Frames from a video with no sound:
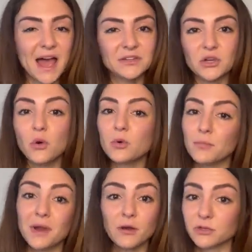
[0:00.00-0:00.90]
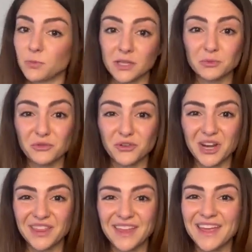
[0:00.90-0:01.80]
I'm not responsible for
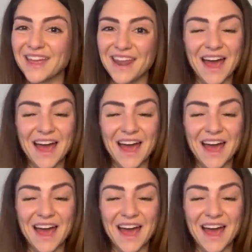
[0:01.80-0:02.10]
anything,